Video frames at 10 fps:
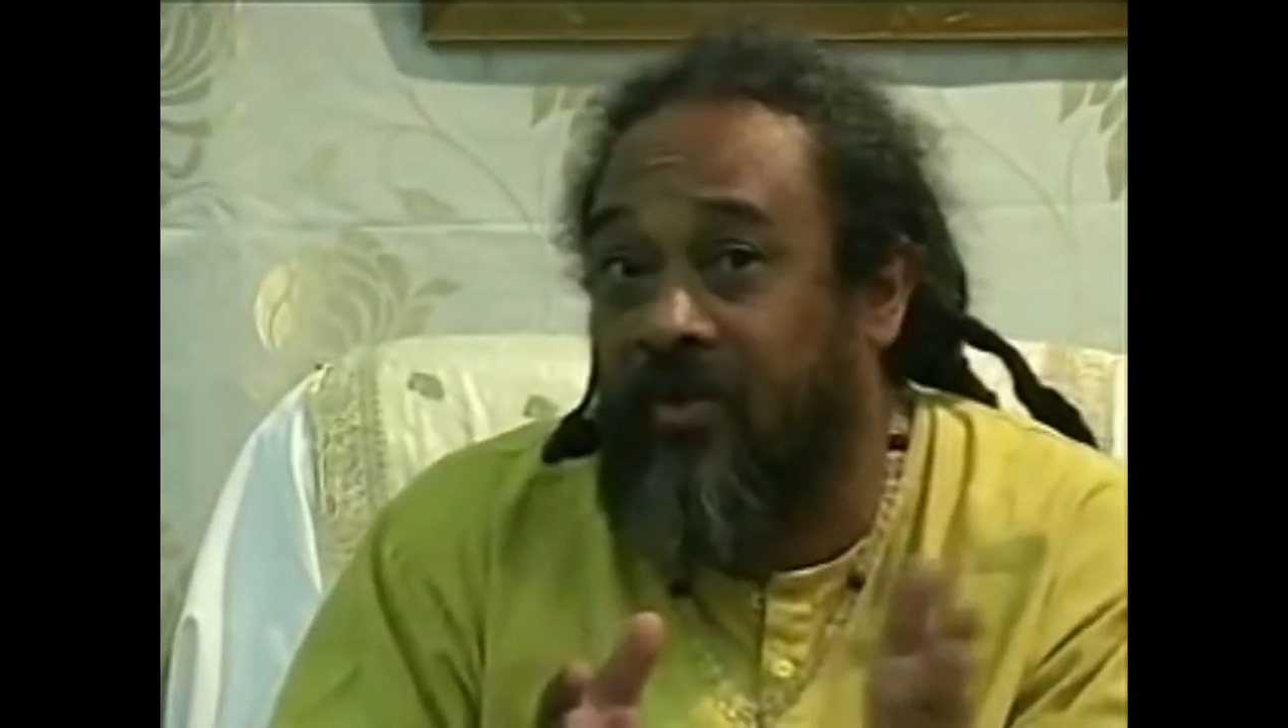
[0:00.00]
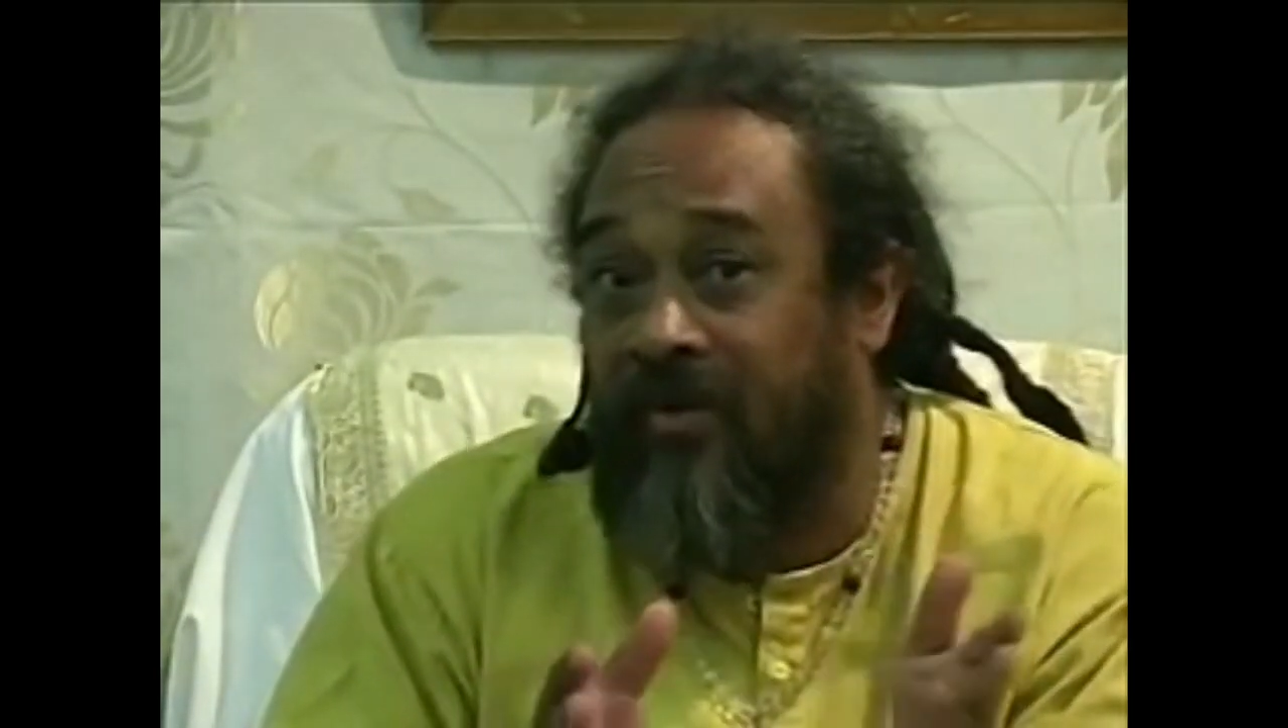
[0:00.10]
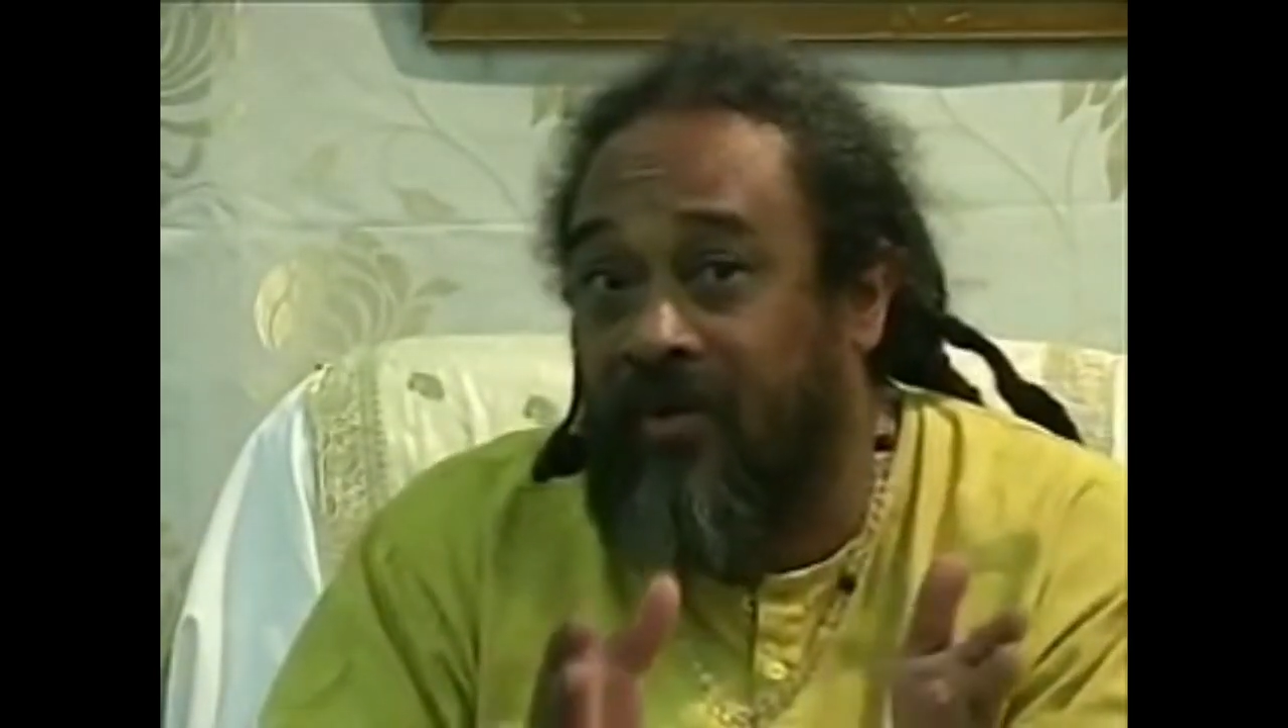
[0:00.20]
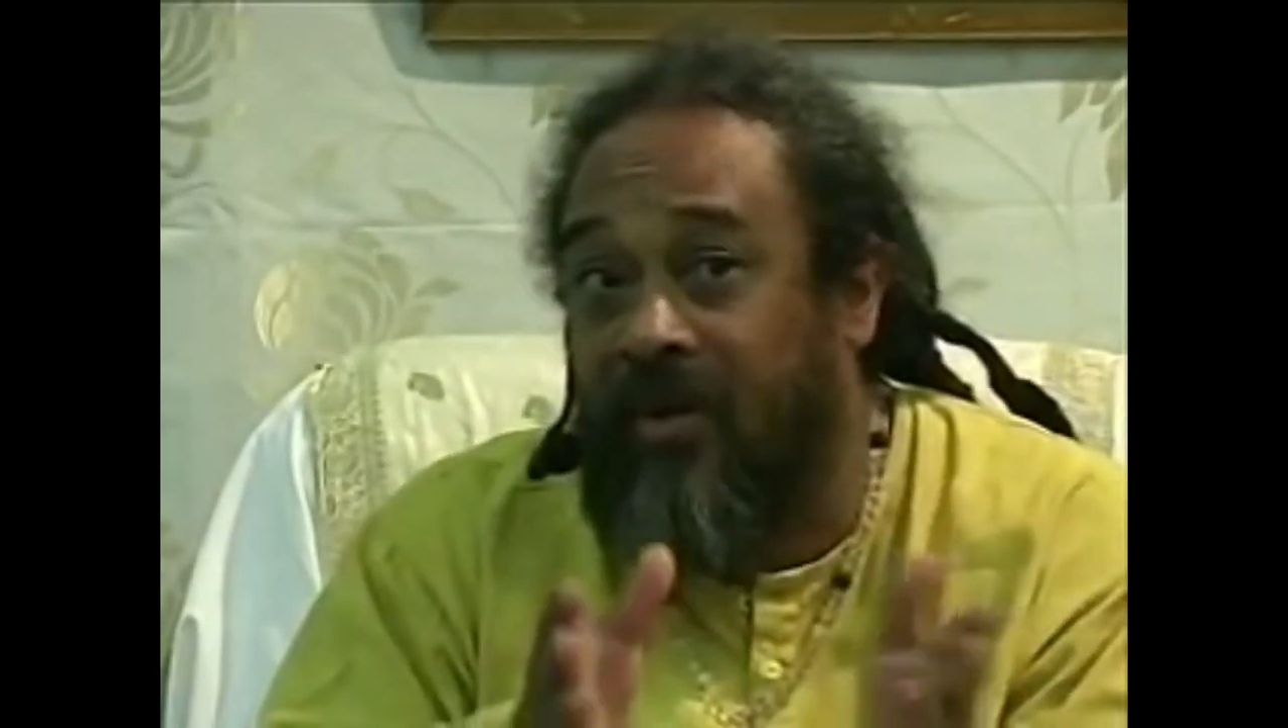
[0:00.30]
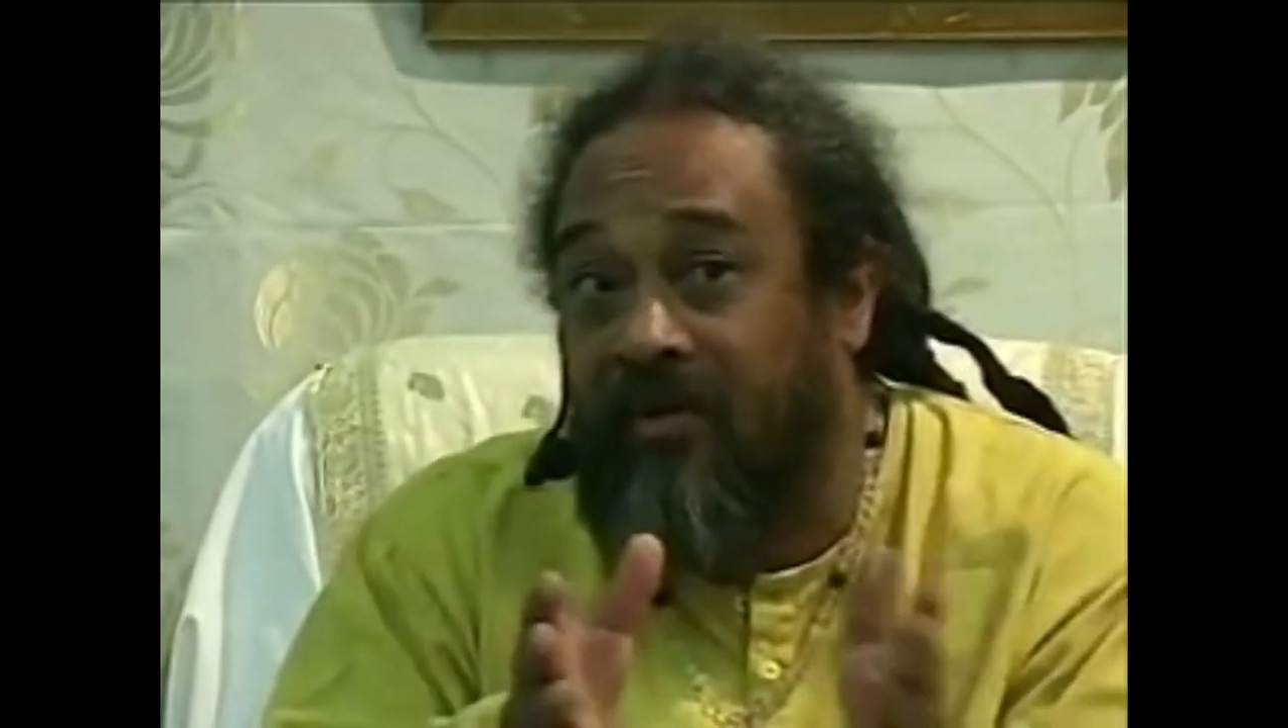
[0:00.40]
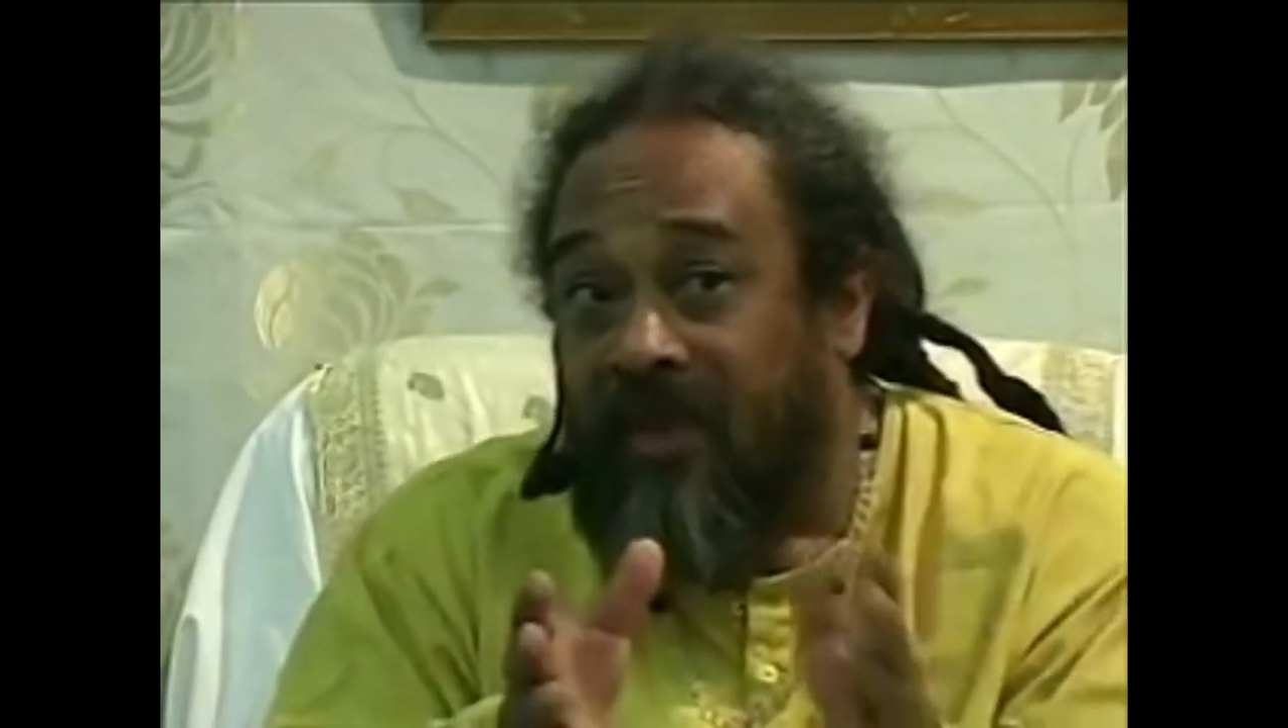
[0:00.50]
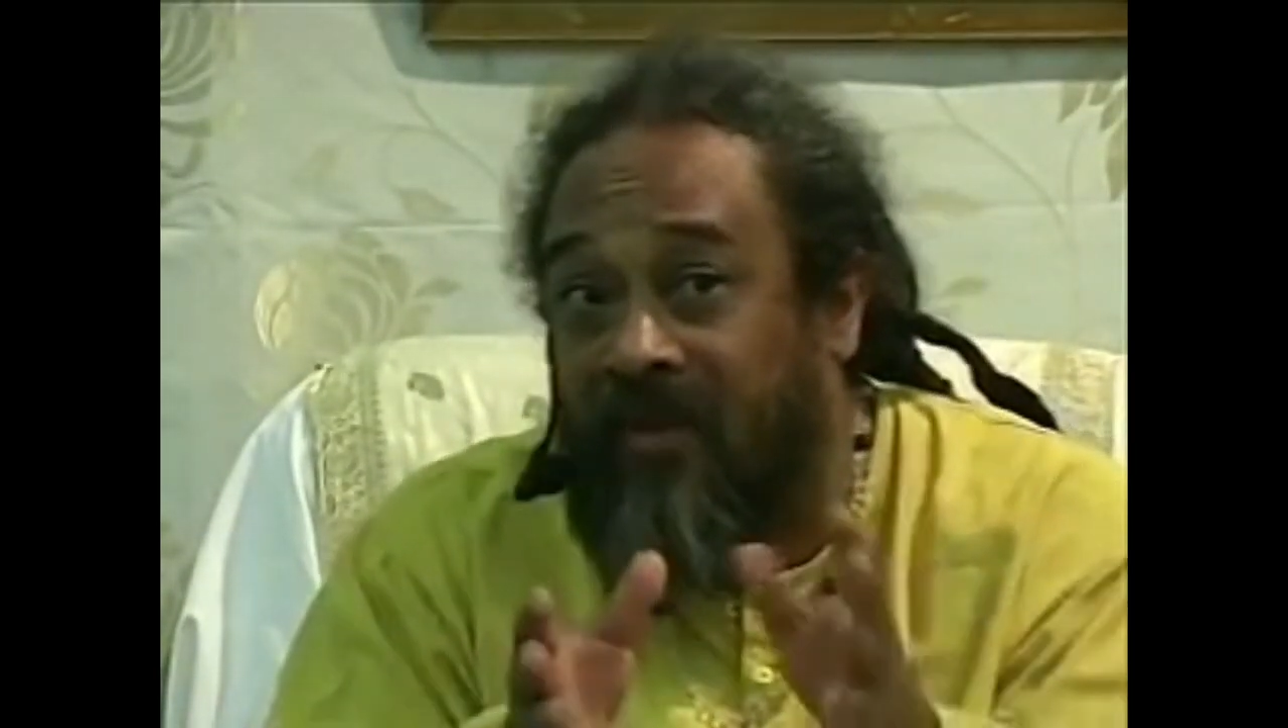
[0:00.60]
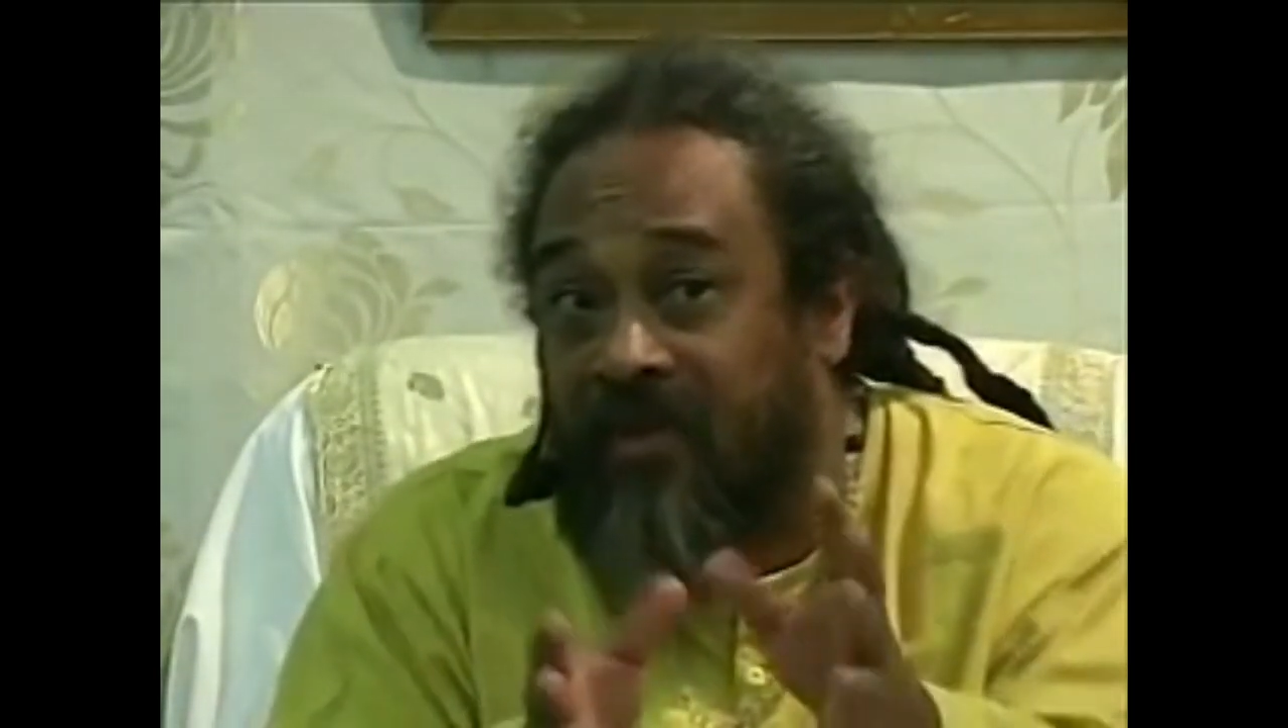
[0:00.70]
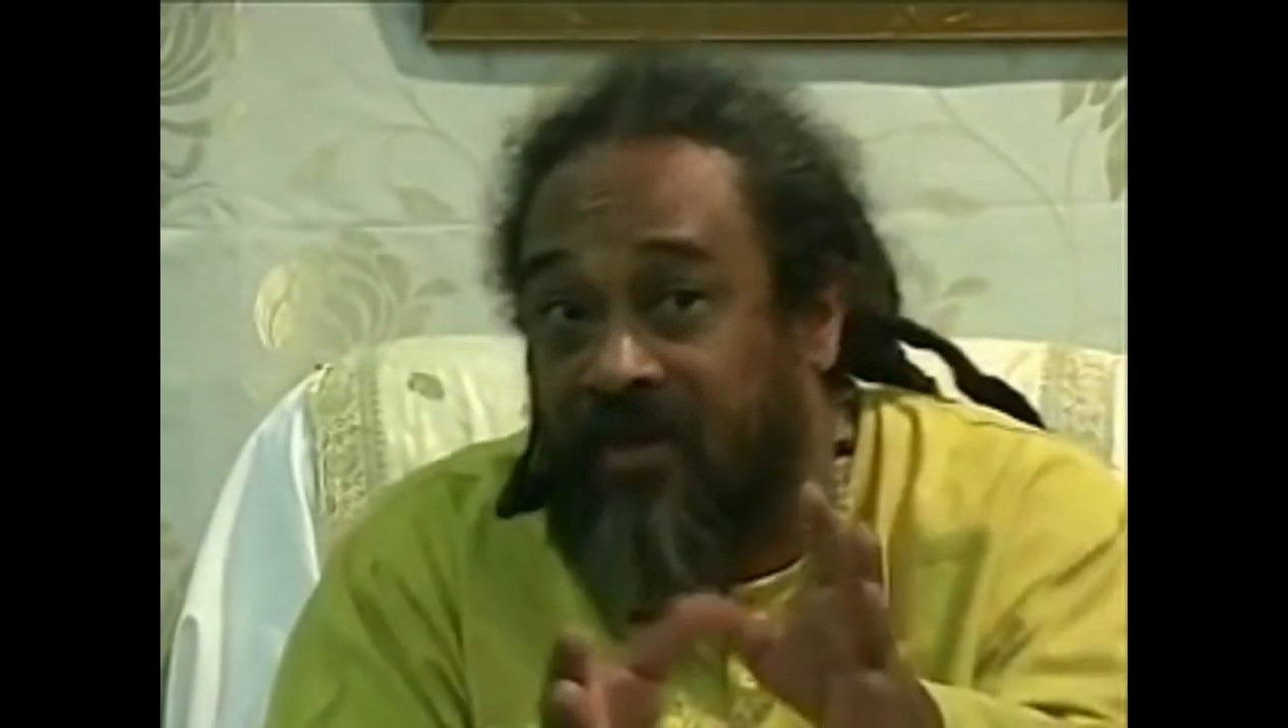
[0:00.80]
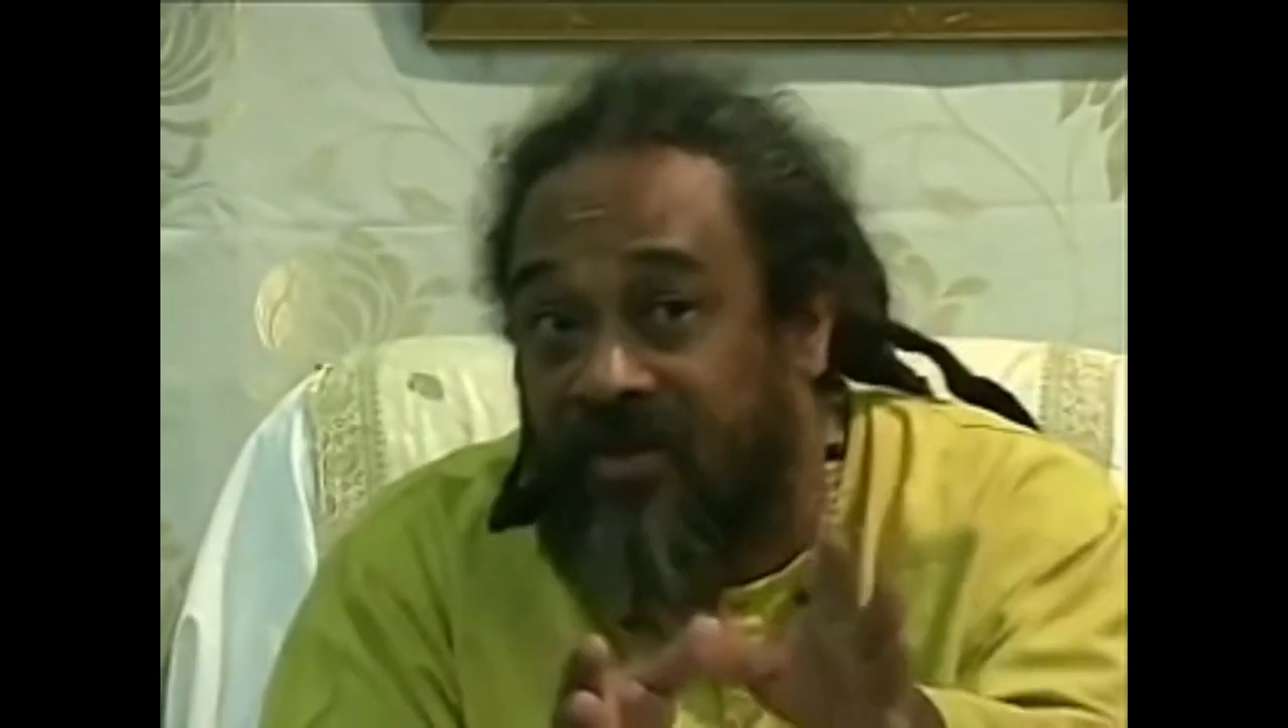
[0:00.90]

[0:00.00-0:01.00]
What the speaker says: You have to live life